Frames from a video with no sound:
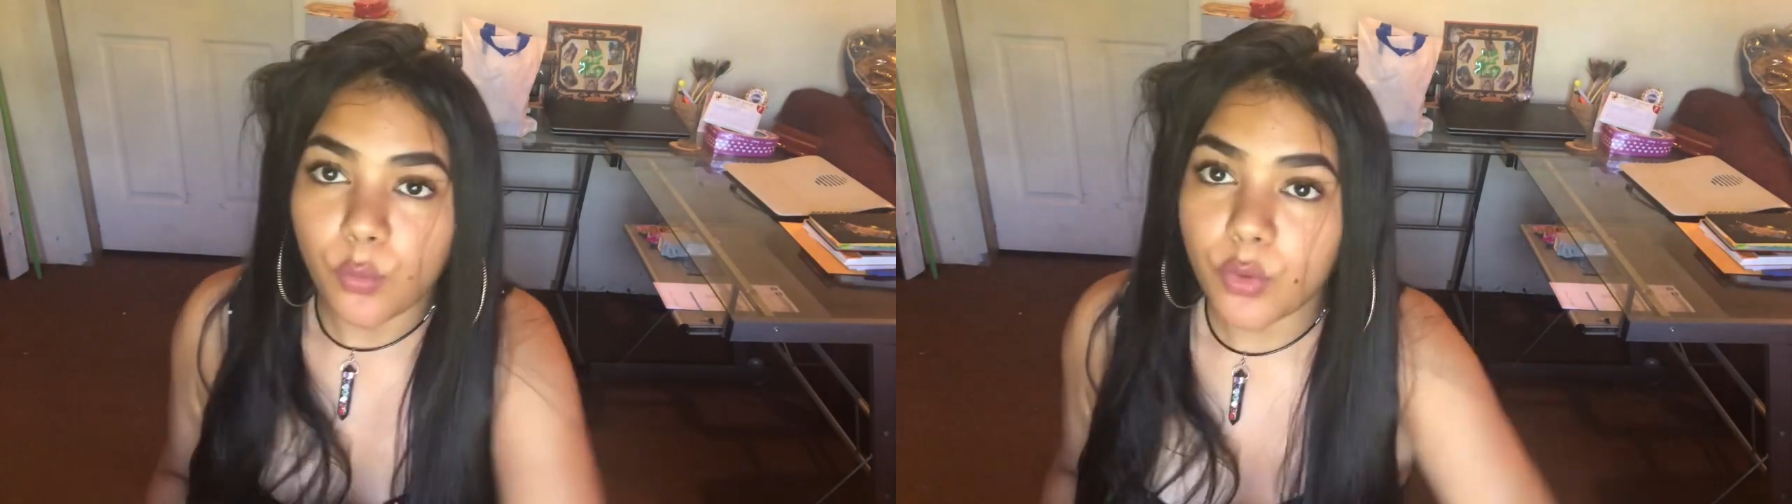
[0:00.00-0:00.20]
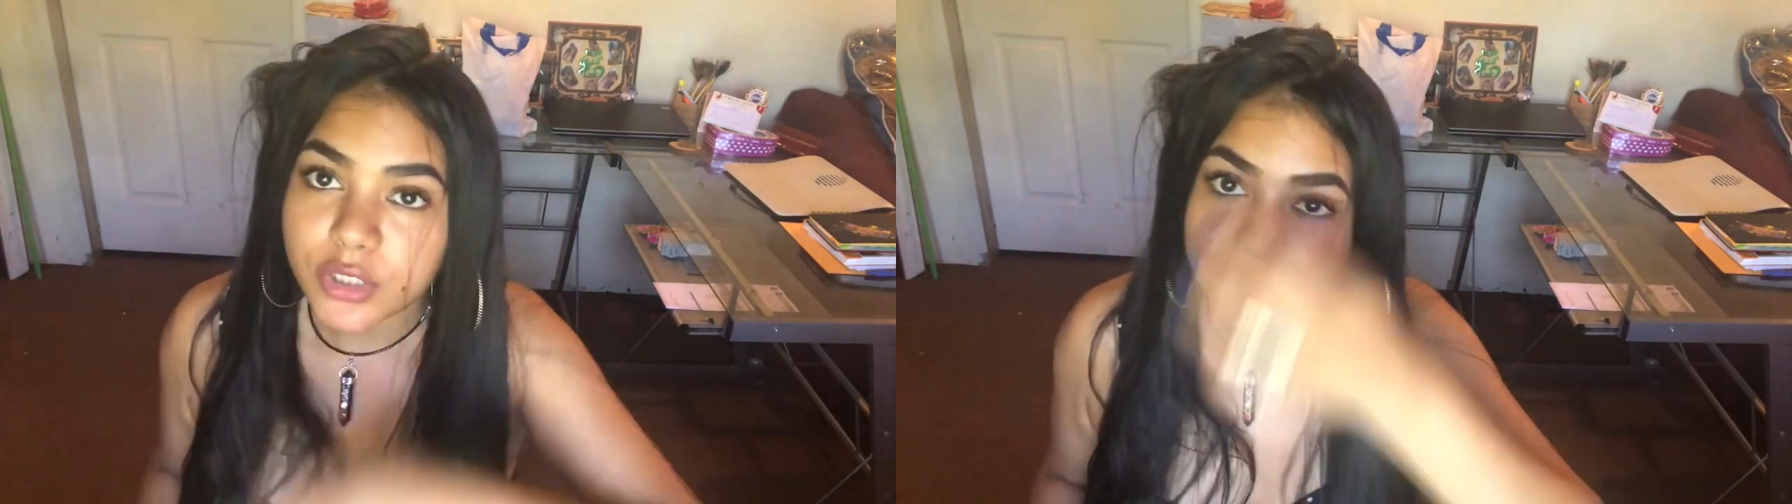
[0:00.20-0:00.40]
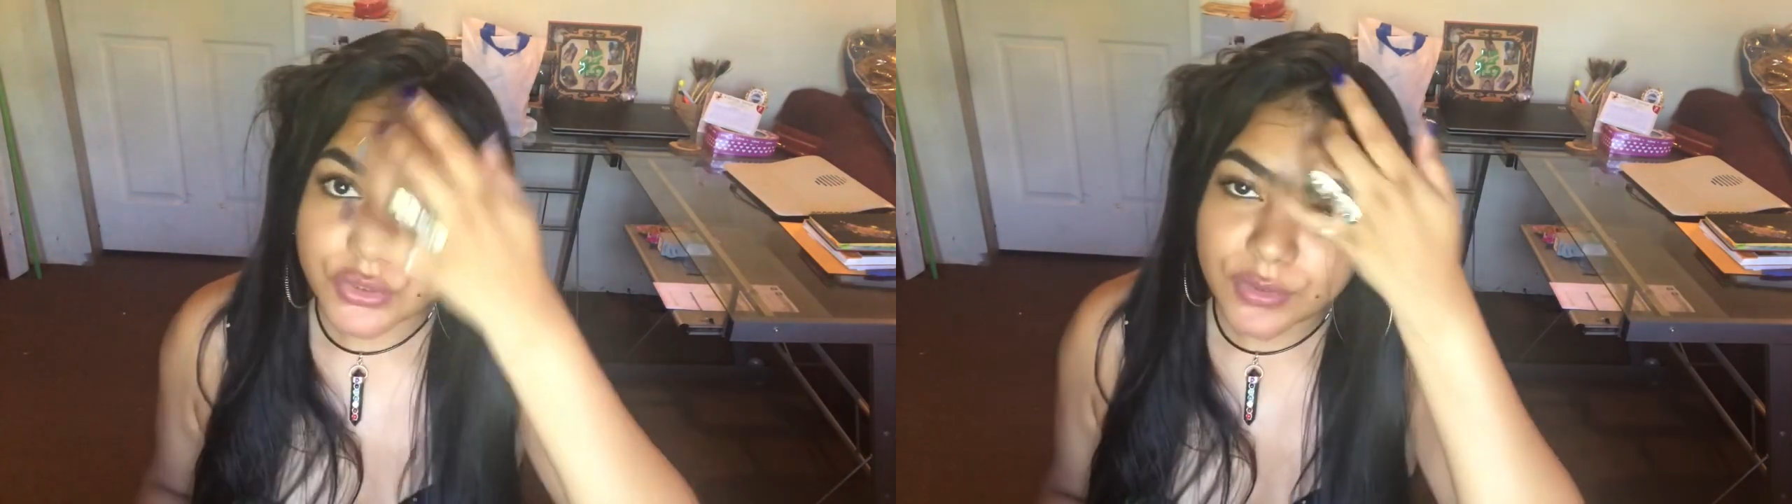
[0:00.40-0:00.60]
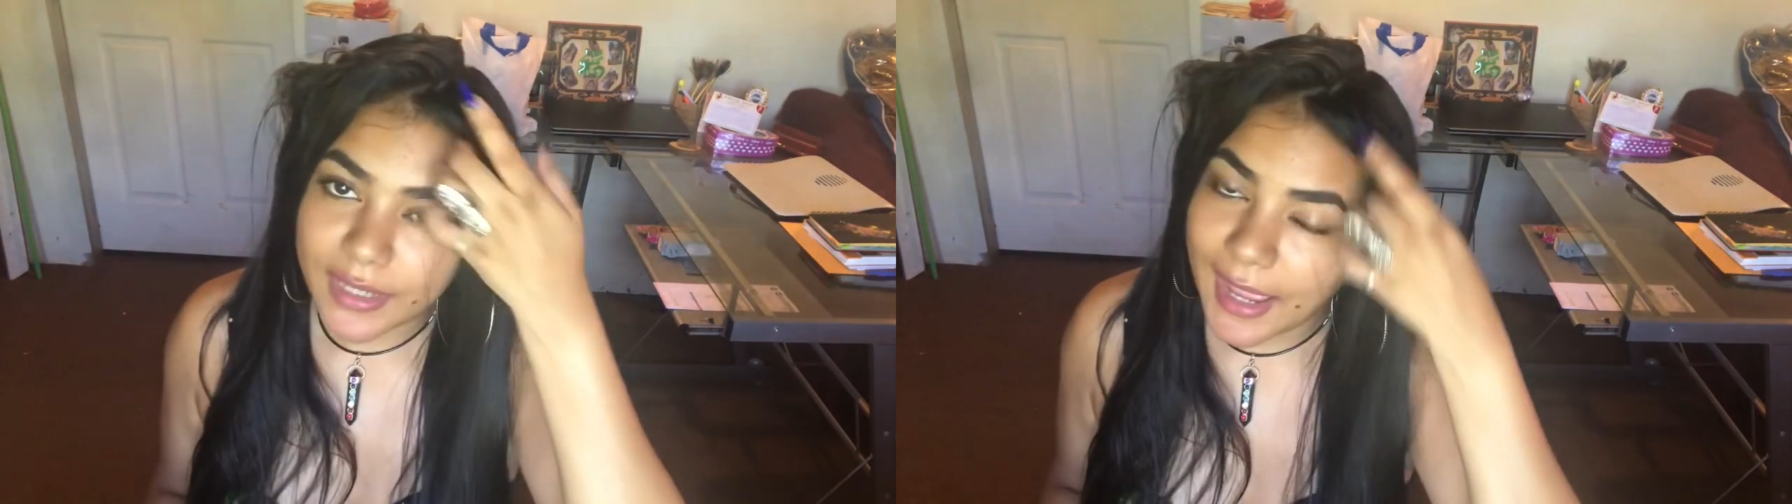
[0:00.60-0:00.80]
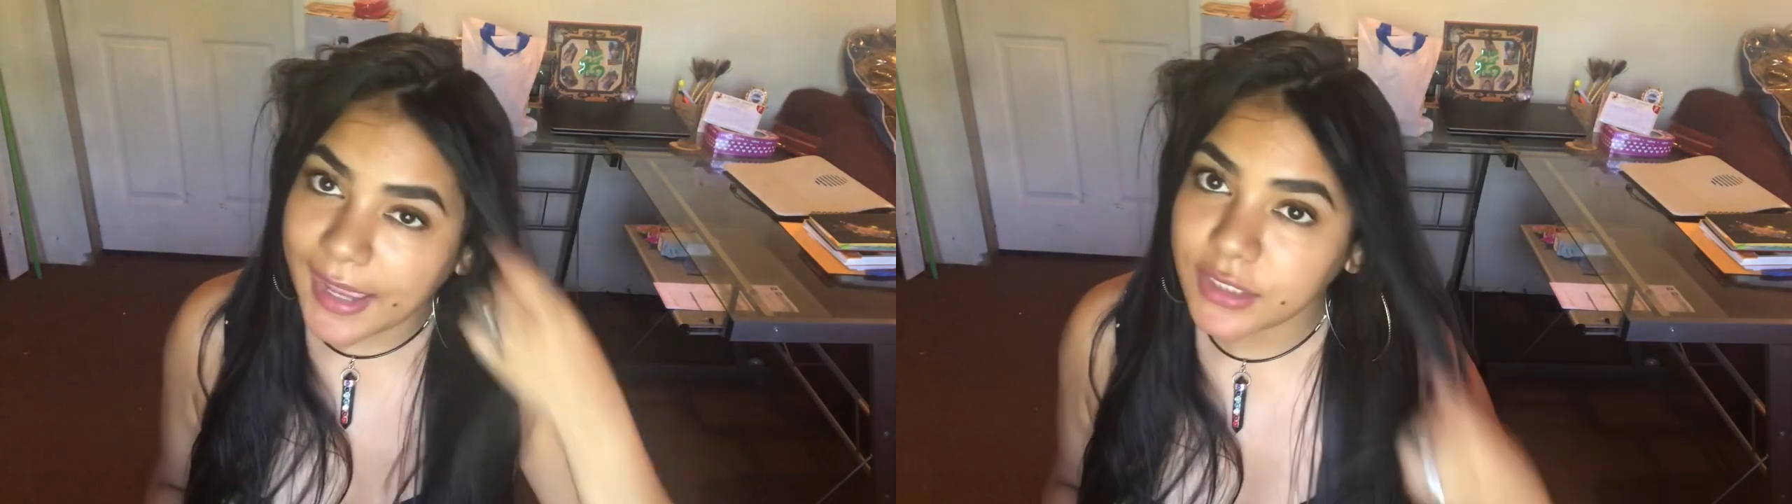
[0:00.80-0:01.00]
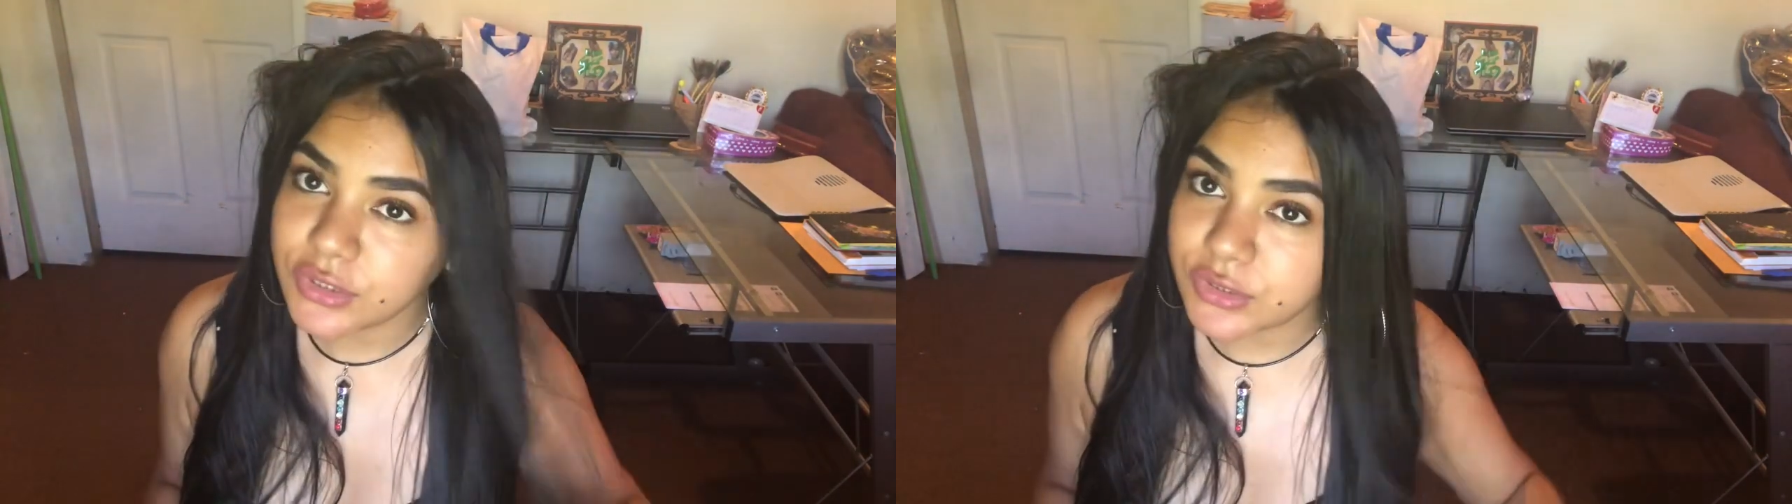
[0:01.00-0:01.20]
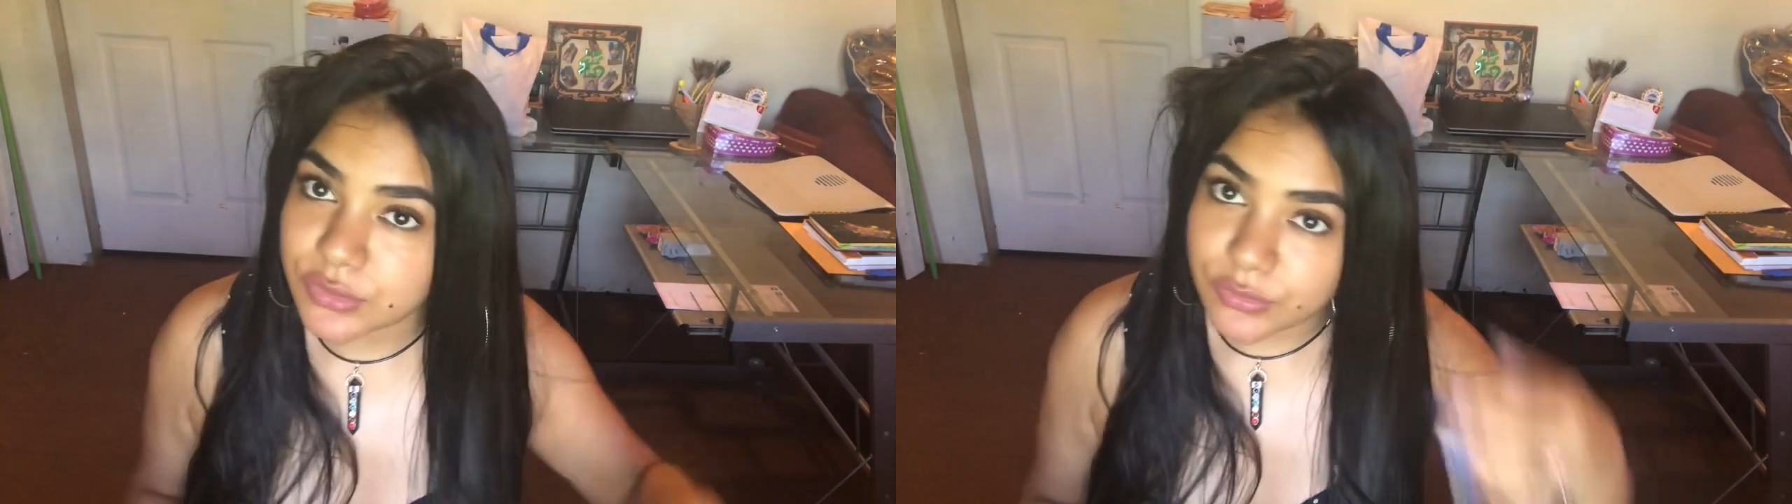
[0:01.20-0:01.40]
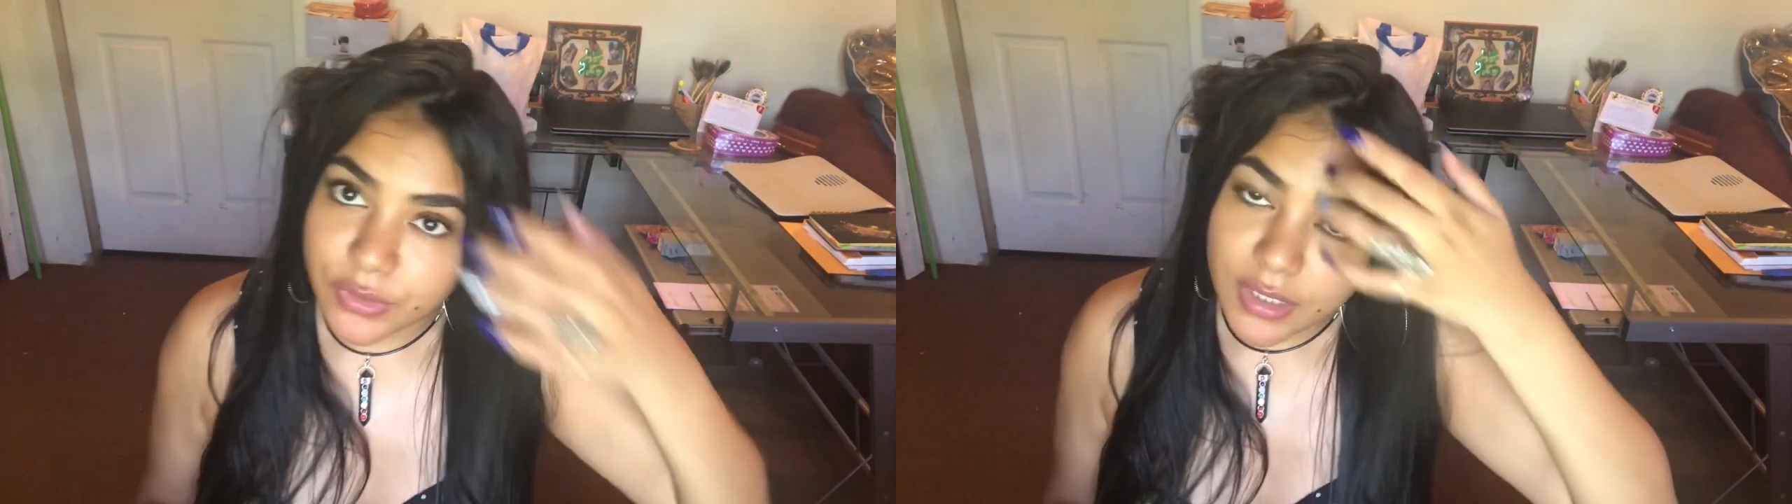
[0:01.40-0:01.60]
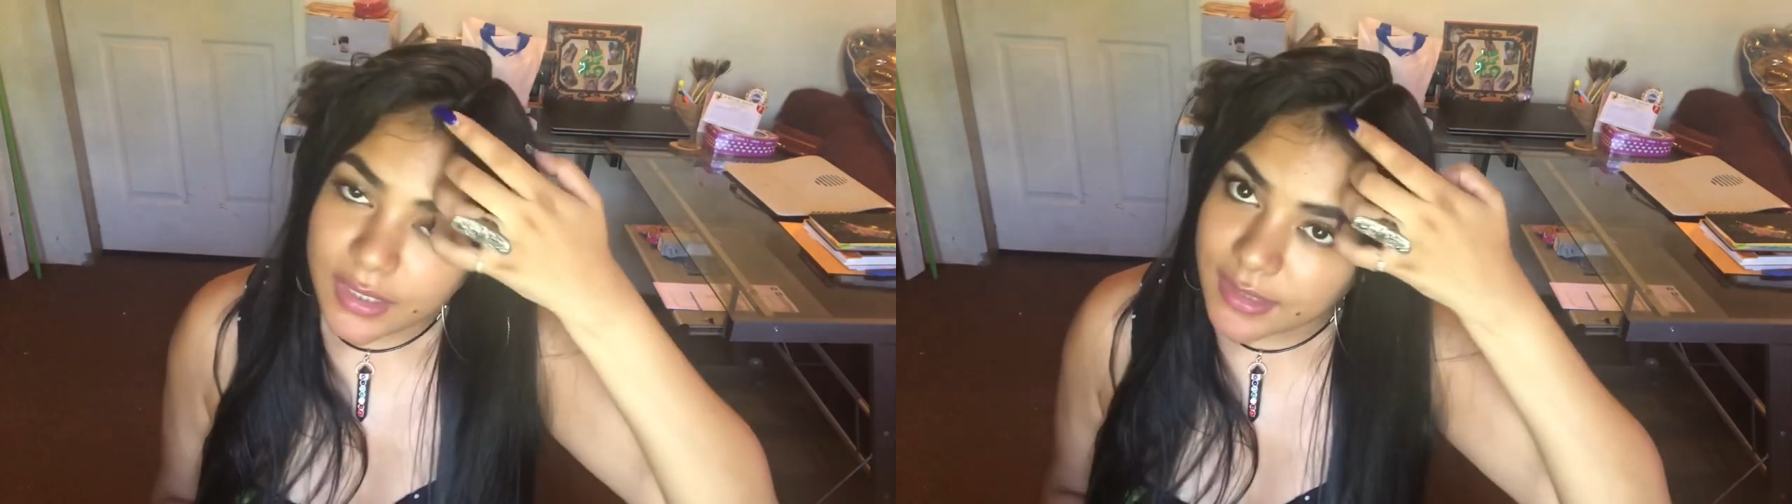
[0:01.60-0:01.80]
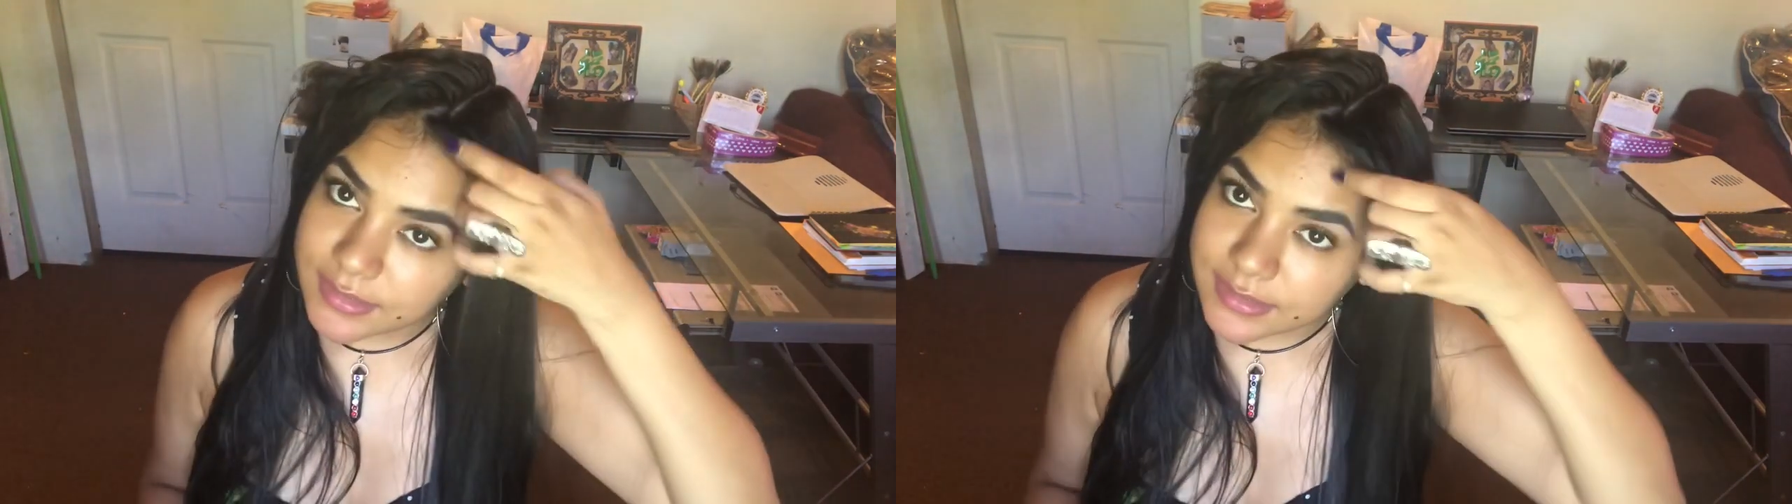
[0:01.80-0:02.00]
what you can do
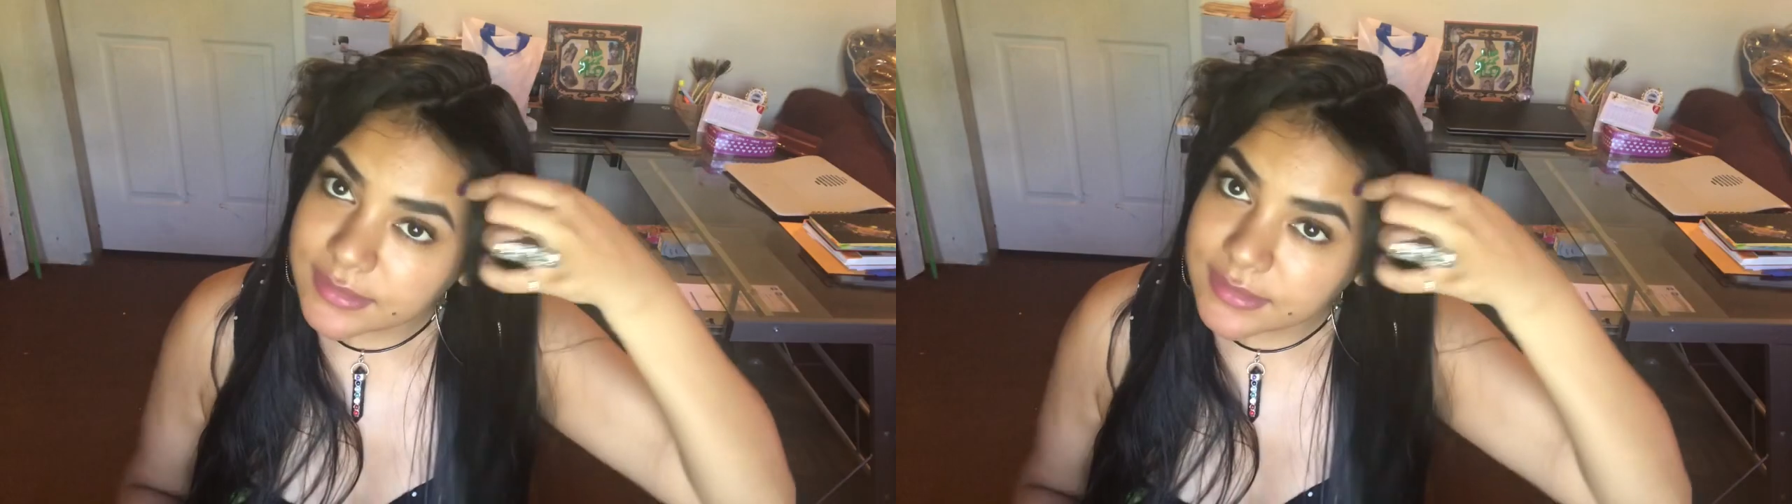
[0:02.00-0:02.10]
is,